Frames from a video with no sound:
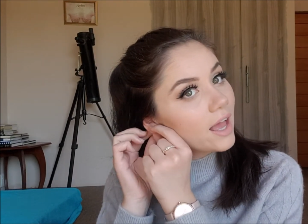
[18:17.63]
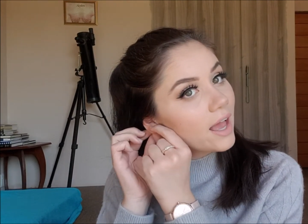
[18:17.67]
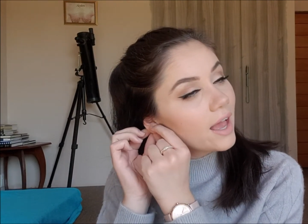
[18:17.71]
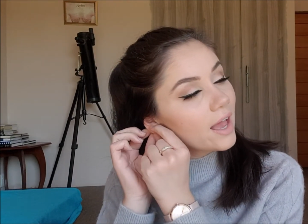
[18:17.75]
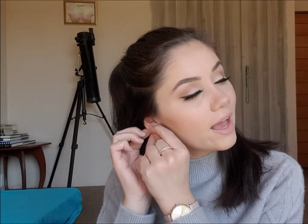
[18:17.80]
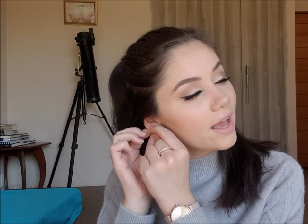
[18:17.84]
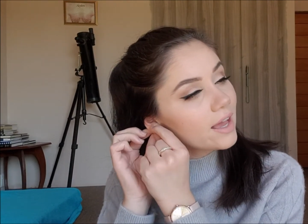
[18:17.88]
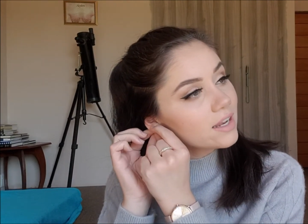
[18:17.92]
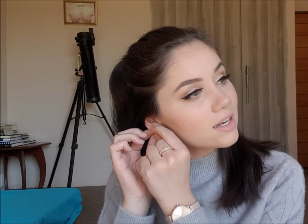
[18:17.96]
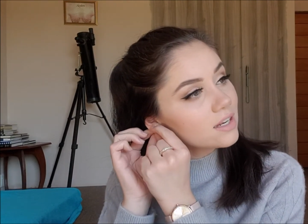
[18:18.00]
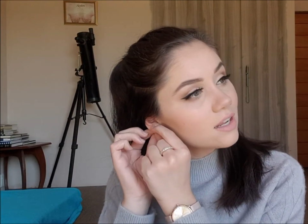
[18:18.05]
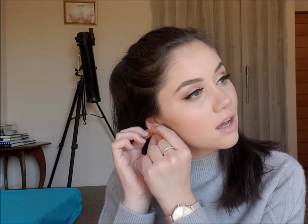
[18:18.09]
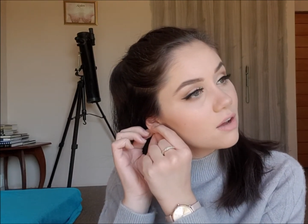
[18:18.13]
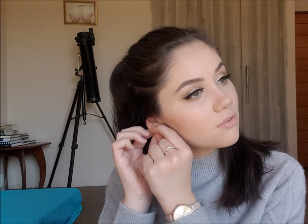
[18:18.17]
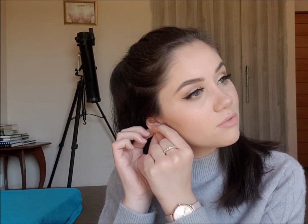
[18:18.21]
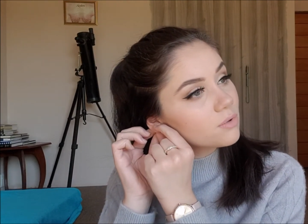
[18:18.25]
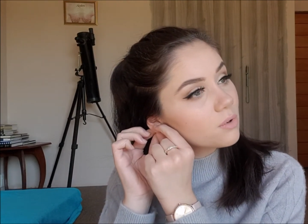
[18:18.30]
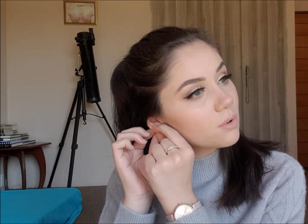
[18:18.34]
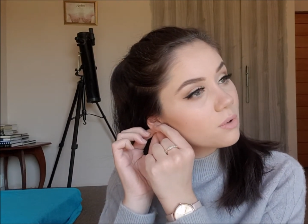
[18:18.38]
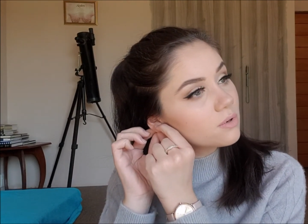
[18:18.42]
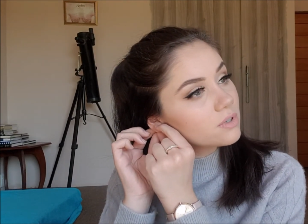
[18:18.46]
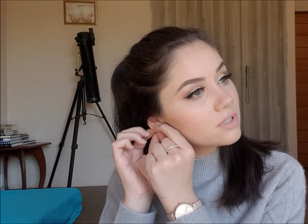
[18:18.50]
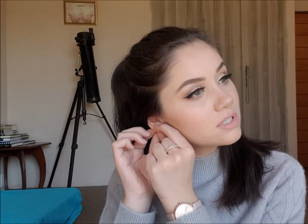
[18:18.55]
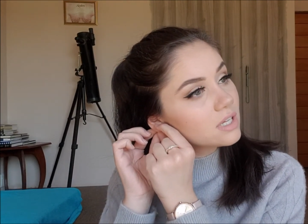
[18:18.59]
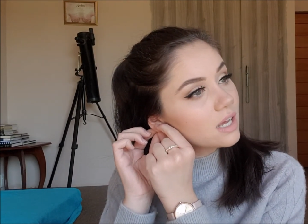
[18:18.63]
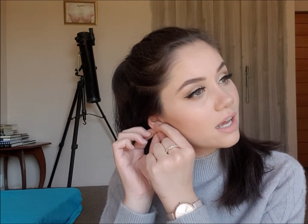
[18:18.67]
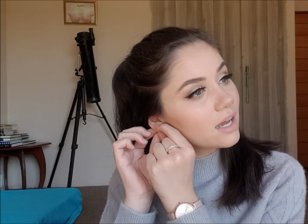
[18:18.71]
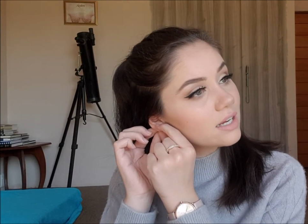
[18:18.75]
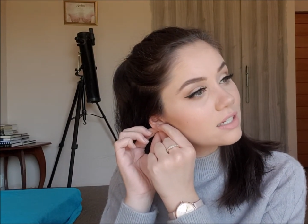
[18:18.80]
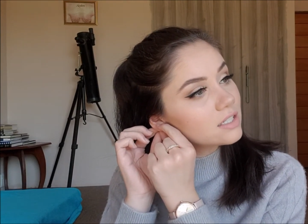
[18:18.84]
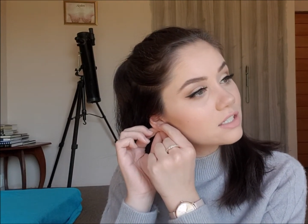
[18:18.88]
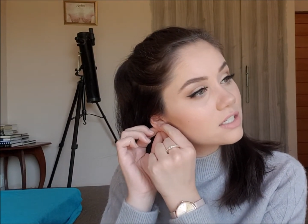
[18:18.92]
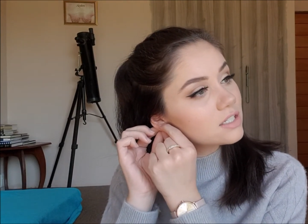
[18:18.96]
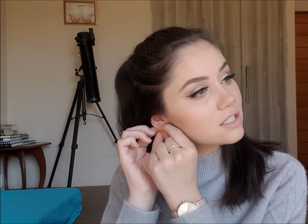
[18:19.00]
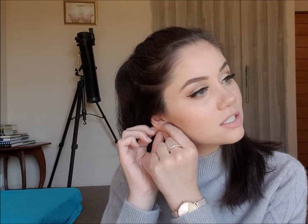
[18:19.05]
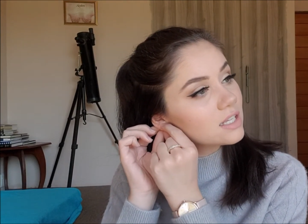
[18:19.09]
And of course I
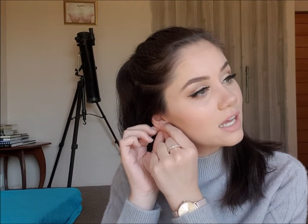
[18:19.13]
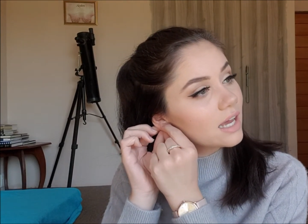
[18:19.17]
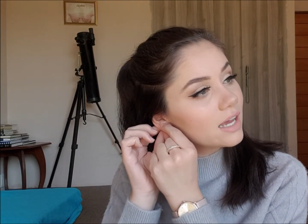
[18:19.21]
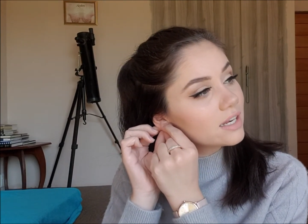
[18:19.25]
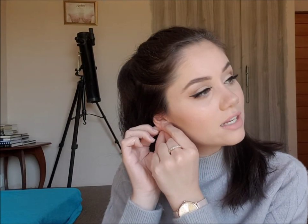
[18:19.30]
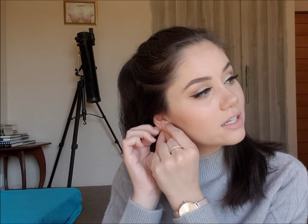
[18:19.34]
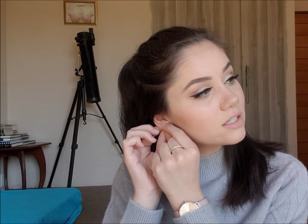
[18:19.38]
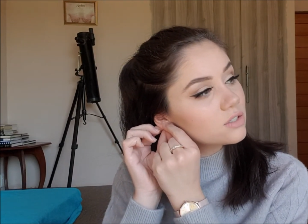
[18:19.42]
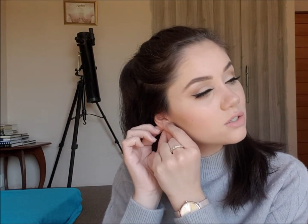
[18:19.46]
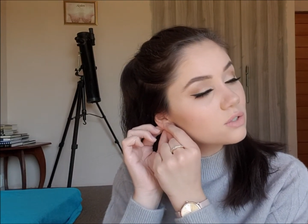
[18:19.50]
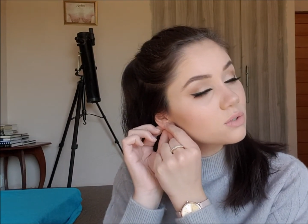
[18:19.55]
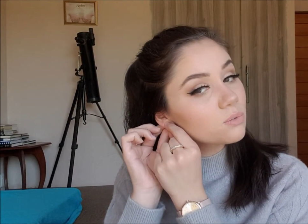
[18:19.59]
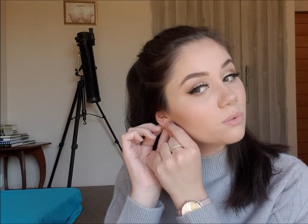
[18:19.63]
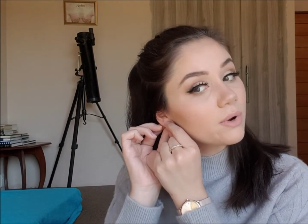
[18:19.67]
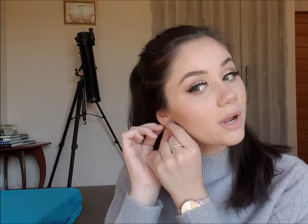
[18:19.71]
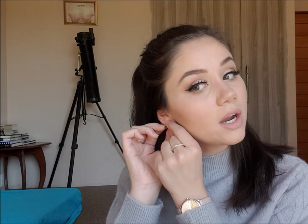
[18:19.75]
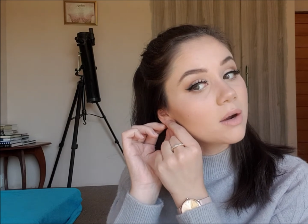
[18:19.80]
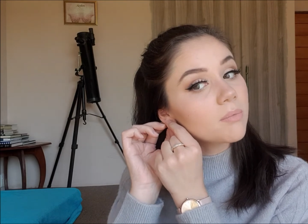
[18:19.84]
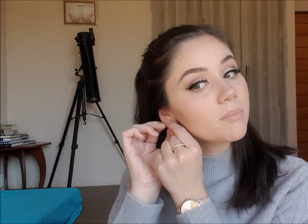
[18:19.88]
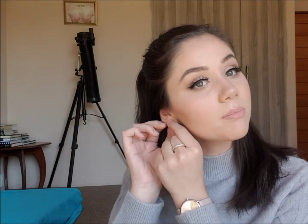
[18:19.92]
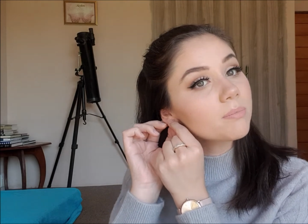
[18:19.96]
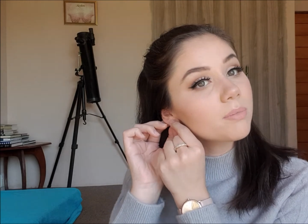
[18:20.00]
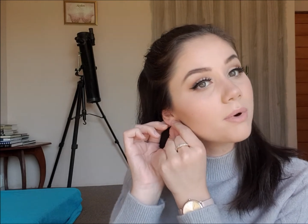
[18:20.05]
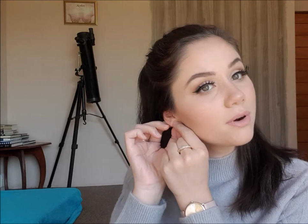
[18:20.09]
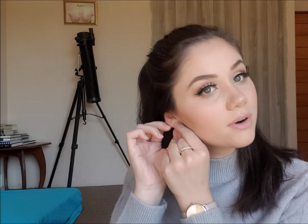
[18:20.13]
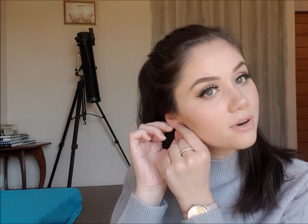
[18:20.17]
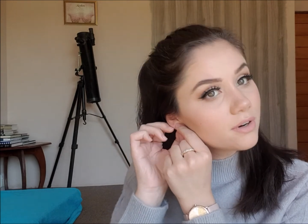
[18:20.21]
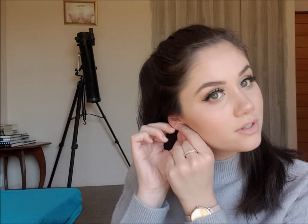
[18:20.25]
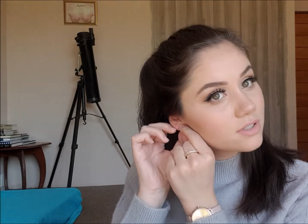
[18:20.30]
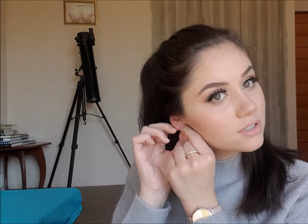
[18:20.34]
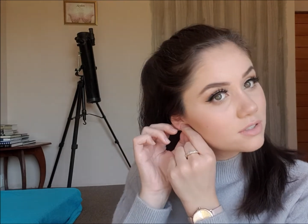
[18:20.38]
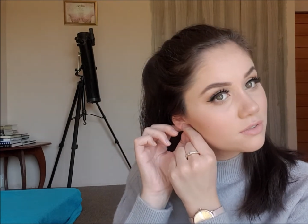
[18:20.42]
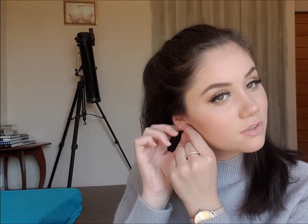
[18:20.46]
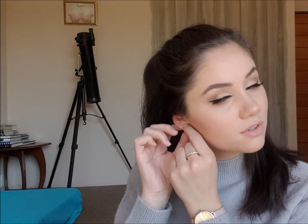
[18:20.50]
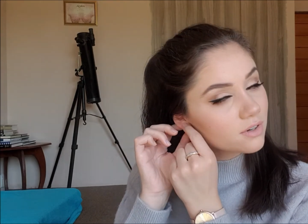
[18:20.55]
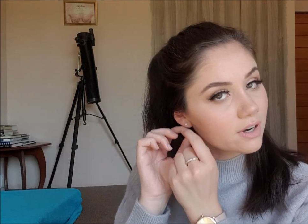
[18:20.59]
decided to wear
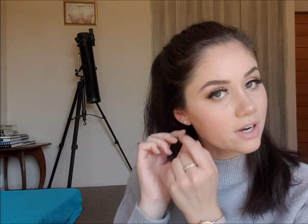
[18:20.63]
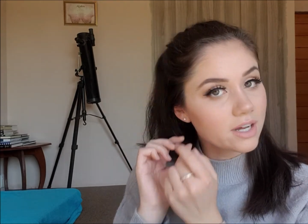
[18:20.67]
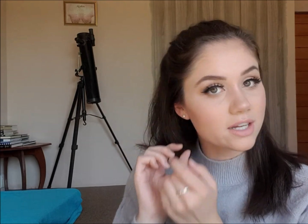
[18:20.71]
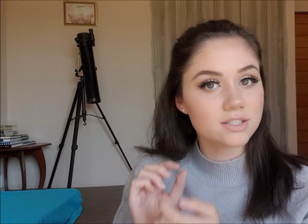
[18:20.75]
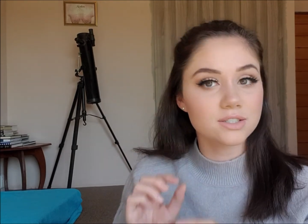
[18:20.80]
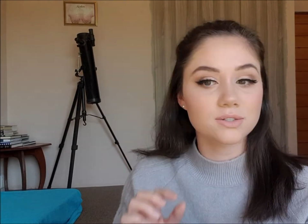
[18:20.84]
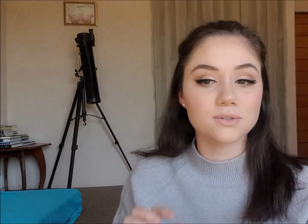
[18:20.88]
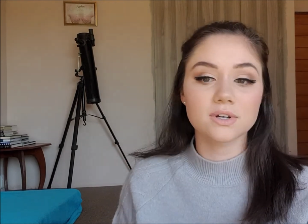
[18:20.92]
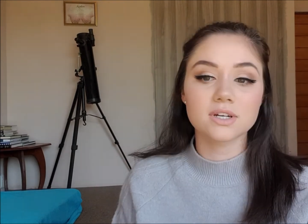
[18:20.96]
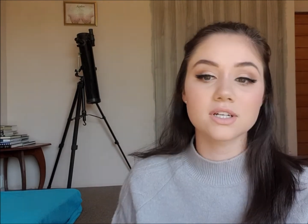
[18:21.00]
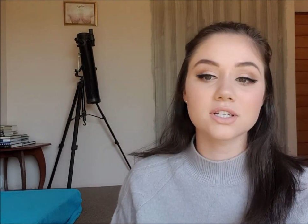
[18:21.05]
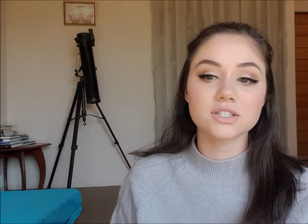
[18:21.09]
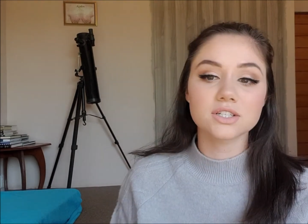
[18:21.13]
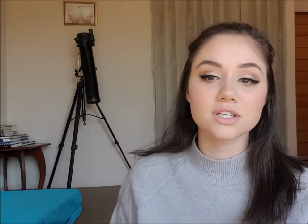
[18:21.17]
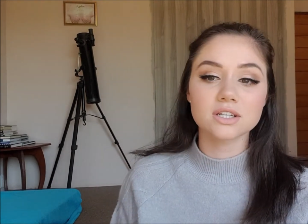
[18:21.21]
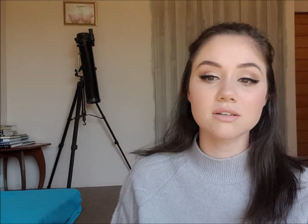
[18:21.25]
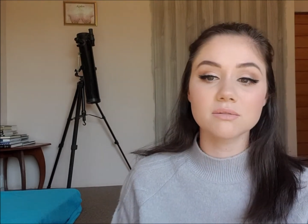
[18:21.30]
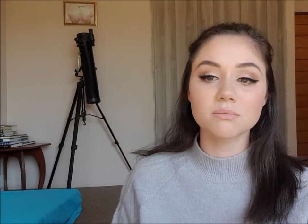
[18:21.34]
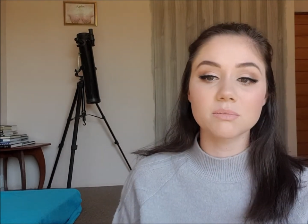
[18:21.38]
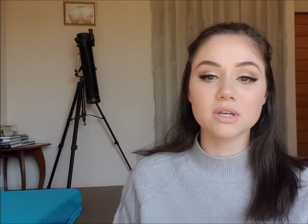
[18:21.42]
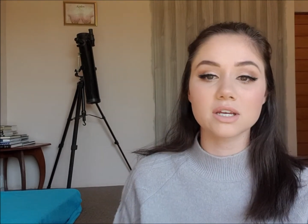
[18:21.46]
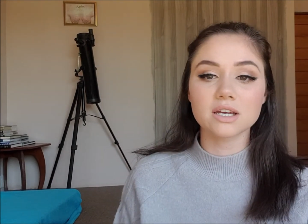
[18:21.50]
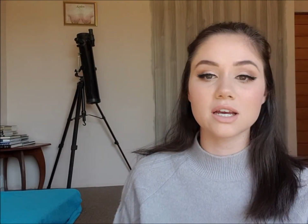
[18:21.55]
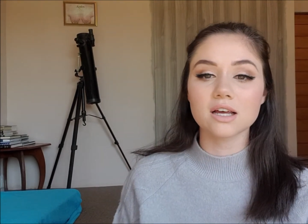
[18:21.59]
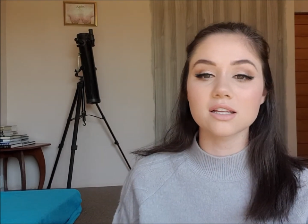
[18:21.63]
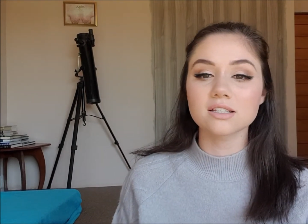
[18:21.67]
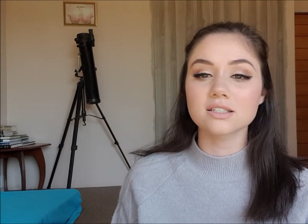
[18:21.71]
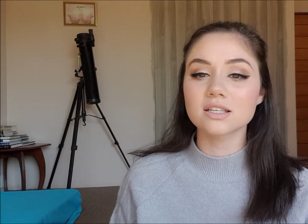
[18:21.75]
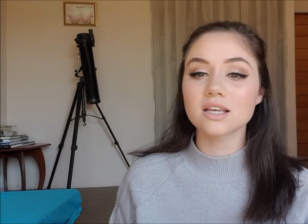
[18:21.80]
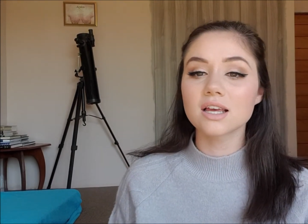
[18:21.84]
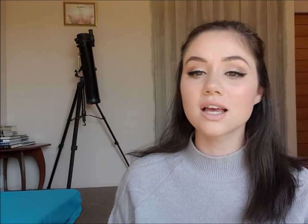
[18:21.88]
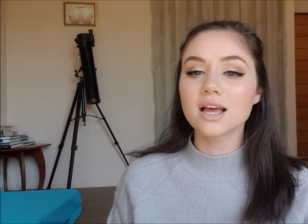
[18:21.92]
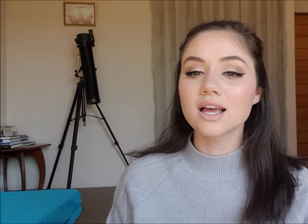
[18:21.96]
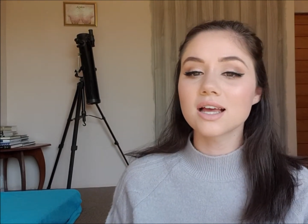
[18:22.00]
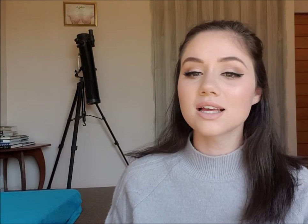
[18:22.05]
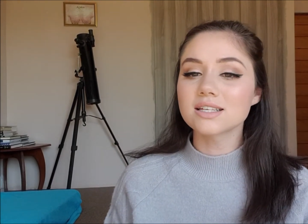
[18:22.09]
pearls for graduation because
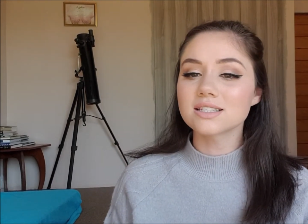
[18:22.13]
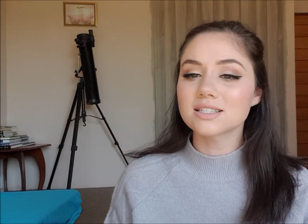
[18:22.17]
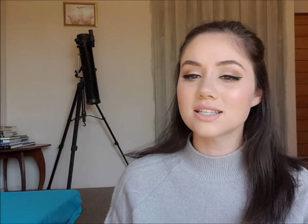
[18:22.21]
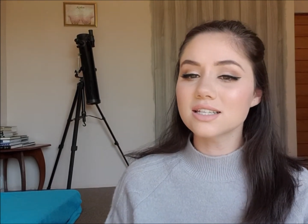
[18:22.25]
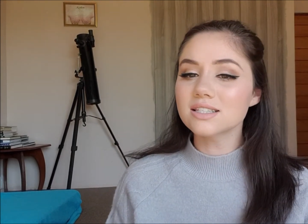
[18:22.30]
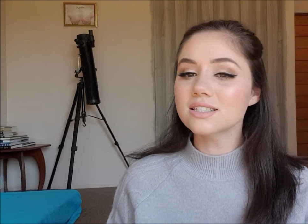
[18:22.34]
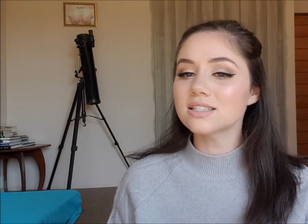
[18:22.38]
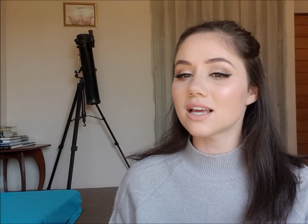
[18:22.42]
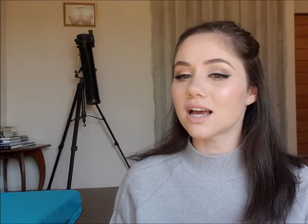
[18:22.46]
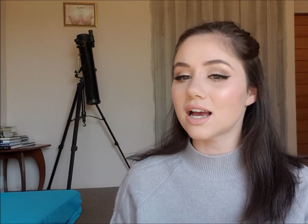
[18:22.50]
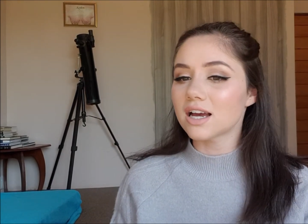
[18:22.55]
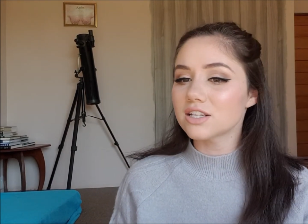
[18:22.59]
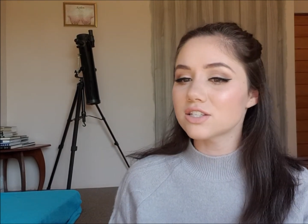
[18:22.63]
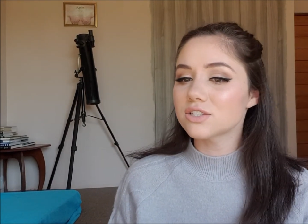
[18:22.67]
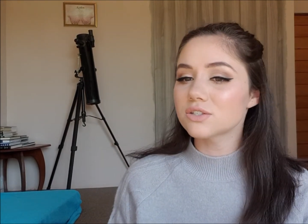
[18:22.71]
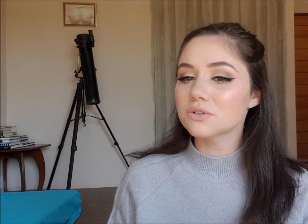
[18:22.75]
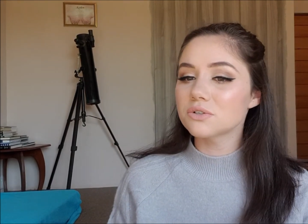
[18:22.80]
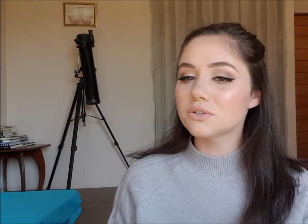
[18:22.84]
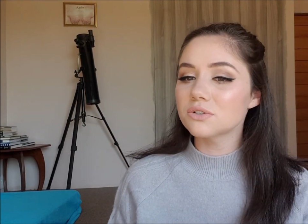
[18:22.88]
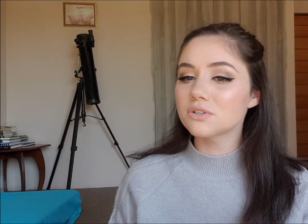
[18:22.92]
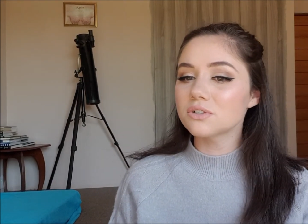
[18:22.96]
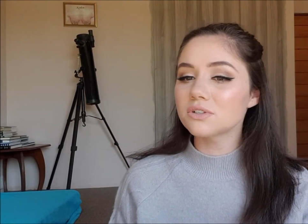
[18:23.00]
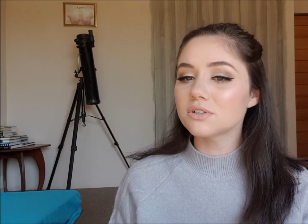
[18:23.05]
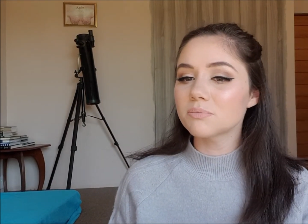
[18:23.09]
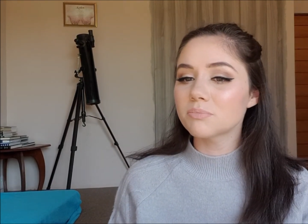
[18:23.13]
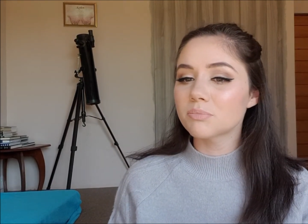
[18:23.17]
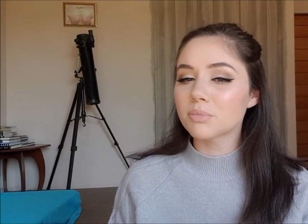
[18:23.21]
since high school,